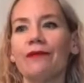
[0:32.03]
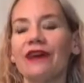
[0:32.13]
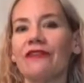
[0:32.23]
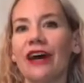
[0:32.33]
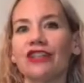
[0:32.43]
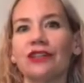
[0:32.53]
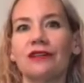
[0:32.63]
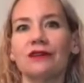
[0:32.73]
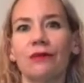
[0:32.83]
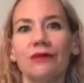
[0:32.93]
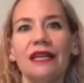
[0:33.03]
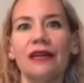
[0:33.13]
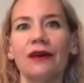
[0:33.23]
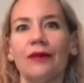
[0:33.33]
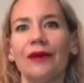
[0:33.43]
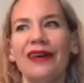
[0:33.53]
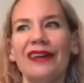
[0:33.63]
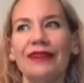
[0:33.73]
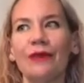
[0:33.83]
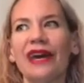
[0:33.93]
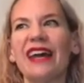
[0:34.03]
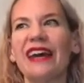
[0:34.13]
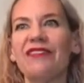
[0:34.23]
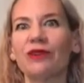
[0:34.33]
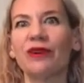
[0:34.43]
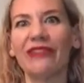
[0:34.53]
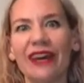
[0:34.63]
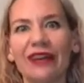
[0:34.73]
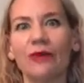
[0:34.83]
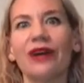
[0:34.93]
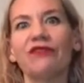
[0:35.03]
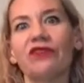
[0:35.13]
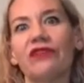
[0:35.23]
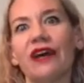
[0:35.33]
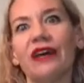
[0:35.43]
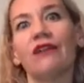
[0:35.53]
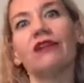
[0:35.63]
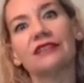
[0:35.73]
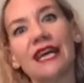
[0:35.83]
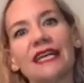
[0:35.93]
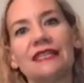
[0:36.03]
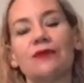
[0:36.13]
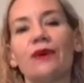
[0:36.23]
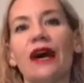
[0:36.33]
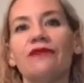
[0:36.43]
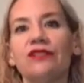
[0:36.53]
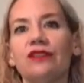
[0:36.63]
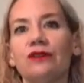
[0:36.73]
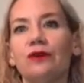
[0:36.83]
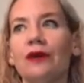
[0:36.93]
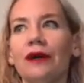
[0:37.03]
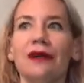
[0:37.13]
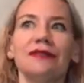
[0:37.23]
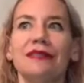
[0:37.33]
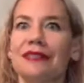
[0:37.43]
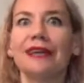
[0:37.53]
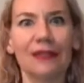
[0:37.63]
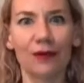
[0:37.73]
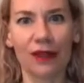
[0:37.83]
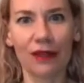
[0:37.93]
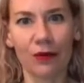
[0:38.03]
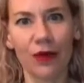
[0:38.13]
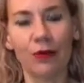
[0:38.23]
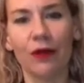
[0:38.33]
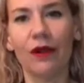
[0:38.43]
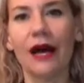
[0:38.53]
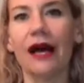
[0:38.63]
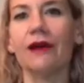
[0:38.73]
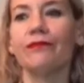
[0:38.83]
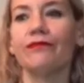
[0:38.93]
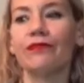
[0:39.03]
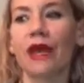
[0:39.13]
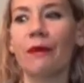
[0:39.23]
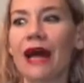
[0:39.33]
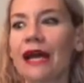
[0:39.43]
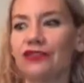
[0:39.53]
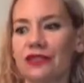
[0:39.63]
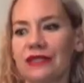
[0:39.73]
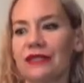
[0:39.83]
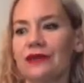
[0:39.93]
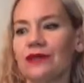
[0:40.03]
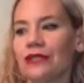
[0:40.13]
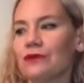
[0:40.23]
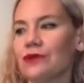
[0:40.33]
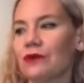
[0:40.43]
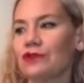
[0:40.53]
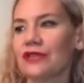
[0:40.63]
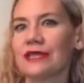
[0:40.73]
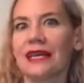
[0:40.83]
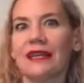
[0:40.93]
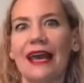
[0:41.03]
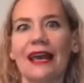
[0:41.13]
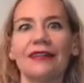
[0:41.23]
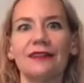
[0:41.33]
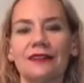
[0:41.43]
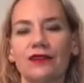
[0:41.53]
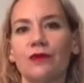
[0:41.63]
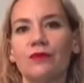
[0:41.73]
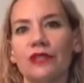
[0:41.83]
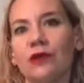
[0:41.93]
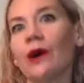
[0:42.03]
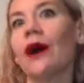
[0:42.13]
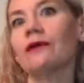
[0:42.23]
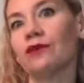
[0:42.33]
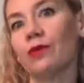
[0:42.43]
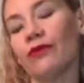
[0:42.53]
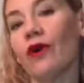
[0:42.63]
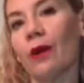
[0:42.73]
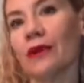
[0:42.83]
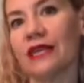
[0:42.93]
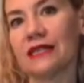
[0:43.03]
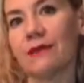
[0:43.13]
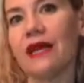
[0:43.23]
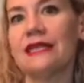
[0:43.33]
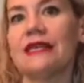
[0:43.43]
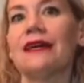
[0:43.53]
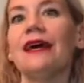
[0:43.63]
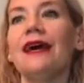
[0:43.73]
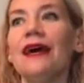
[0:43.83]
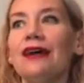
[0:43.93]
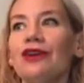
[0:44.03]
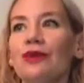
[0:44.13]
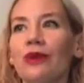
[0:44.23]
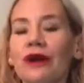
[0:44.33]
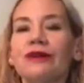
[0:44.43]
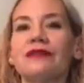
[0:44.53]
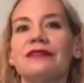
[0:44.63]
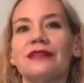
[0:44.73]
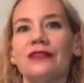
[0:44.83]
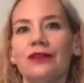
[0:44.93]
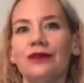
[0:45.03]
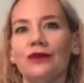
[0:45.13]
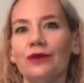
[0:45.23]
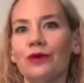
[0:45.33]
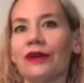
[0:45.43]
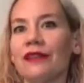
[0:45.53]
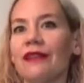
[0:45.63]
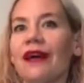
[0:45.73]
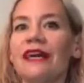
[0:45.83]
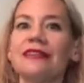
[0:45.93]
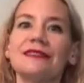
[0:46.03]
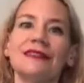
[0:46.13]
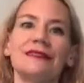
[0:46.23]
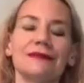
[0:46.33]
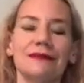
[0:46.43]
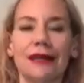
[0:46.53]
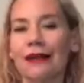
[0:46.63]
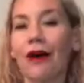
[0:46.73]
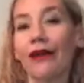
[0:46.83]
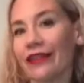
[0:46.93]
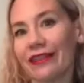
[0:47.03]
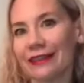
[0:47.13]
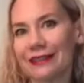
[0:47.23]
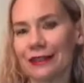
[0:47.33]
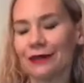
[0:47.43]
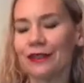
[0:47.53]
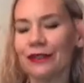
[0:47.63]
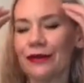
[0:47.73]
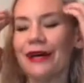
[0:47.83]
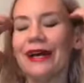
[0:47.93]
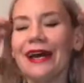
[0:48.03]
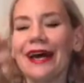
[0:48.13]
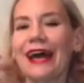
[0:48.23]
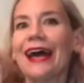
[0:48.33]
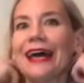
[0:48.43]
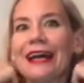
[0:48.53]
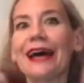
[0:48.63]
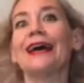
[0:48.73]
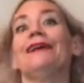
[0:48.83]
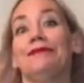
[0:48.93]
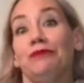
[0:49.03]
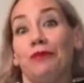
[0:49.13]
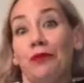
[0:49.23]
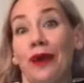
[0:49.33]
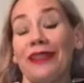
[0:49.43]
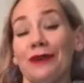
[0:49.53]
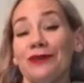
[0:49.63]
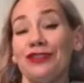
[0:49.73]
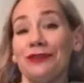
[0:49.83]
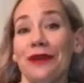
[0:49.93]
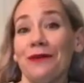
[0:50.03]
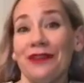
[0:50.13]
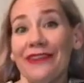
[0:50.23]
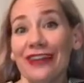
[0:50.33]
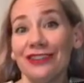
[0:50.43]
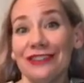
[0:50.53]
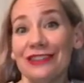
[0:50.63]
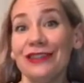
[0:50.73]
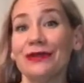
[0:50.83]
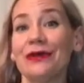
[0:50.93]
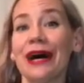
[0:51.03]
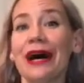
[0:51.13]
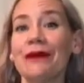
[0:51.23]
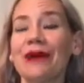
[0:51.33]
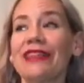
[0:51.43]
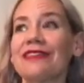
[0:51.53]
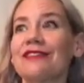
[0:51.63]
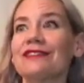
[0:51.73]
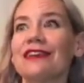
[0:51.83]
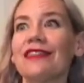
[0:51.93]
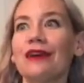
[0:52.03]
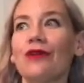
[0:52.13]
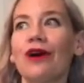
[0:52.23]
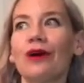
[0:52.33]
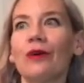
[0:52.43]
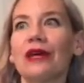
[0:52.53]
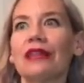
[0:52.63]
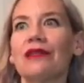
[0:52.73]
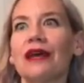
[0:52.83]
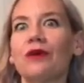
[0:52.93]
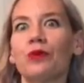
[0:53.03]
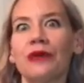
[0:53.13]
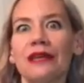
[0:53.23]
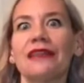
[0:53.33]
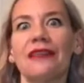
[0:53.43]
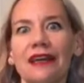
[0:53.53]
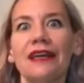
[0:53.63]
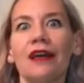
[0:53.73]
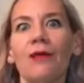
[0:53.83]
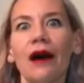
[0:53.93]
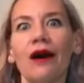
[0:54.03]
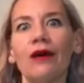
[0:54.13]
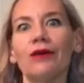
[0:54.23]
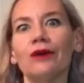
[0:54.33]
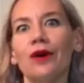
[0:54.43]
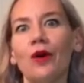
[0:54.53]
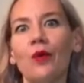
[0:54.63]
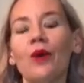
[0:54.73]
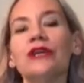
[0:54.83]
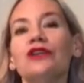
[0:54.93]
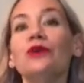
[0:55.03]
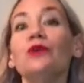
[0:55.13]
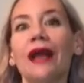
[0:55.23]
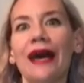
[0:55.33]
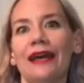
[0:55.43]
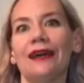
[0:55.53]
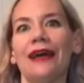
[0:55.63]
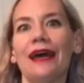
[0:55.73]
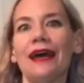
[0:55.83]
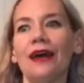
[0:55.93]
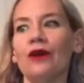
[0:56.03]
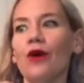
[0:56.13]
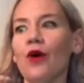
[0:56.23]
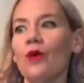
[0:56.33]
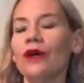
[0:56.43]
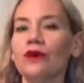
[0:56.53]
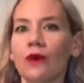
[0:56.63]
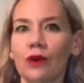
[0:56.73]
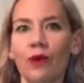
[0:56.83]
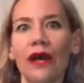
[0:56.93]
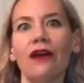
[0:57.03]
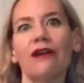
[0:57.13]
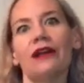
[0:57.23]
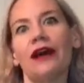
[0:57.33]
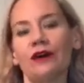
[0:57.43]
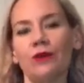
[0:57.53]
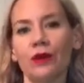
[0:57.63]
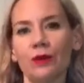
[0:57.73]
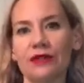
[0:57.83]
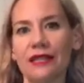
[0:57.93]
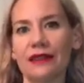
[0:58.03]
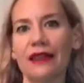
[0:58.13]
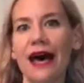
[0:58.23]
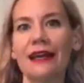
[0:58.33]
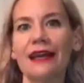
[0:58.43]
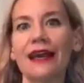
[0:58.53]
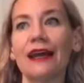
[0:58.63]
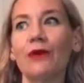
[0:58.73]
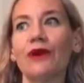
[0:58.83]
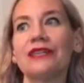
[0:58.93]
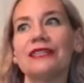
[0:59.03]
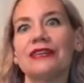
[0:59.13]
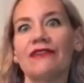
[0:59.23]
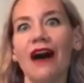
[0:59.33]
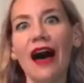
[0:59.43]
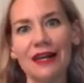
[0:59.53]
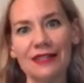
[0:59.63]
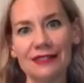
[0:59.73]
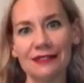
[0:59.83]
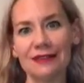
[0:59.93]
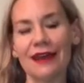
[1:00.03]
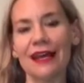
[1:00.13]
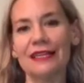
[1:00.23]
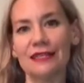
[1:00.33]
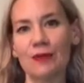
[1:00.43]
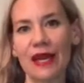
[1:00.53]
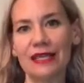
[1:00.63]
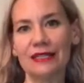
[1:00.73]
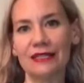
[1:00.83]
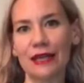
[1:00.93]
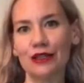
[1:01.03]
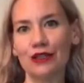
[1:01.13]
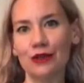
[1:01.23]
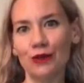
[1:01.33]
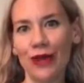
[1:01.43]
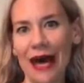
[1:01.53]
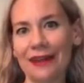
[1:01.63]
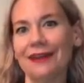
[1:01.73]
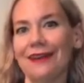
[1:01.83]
If fashion is our medium, then we kind of have to refine it. We have to refine our tastes. We have to discuss it with other people. I'm an actress too, and you don't just get handed a script and you go out and you perform and it's amazing. You rehearse and you look at the lines and all the things that you do. And I think we should do that with fashion too. I think there's nothing wrong with like really thinking about what you like and what you want to wear and how you want to present that. And I wanted to give us a space to do that.